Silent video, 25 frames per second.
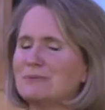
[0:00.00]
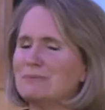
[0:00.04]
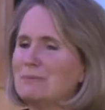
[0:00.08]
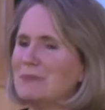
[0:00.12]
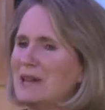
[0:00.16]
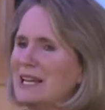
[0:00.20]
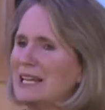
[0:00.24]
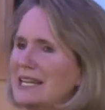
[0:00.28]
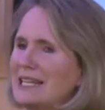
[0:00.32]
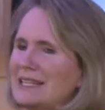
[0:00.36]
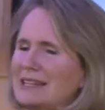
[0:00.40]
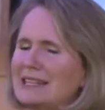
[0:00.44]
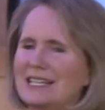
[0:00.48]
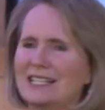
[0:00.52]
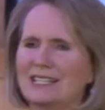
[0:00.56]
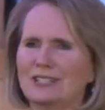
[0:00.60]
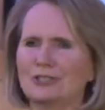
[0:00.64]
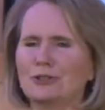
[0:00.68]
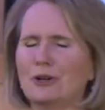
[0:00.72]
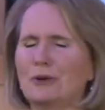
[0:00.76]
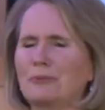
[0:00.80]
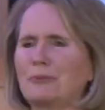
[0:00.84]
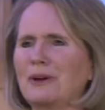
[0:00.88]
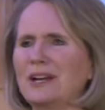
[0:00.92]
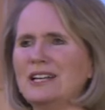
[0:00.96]
many
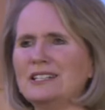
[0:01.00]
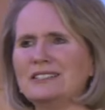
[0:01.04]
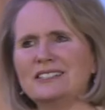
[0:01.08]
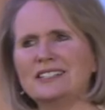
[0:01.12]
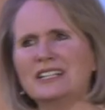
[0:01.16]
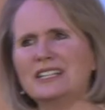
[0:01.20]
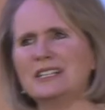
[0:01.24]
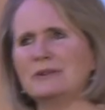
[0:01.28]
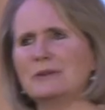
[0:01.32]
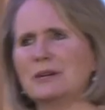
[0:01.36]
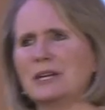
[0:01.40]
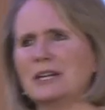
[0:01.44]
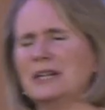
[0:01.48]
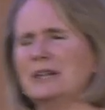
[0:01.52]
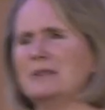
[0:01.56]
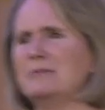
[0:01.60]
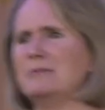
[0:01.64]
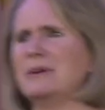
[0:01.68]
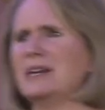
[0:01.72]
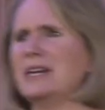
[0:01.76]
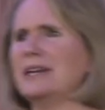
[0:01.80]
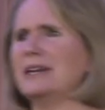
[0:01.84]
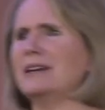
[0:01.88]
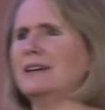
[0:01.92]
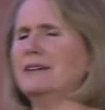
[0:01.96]
things. A risk can, can
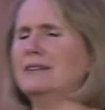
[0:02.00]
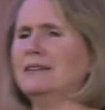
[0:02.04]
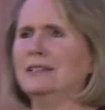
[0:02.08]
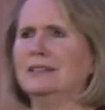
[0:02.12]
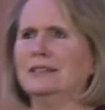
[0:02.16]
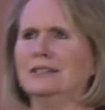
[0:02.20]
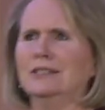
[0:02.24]
be